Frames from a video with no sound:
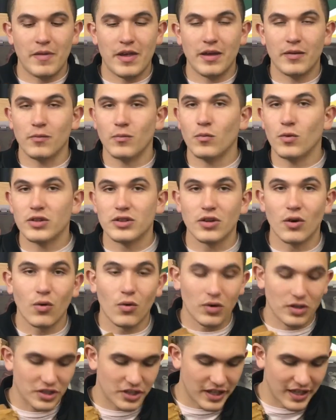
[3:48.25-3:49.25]
and with the
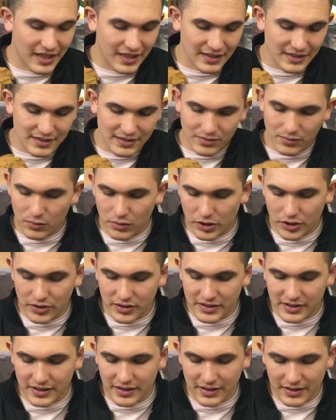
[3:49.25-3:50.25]
orange hints where you
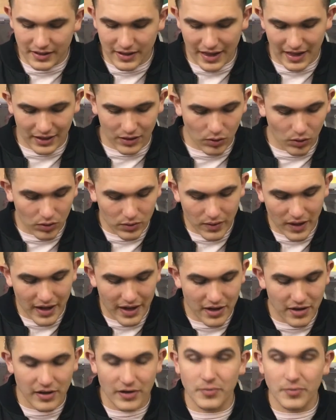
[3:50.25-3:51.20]
see like gold right here,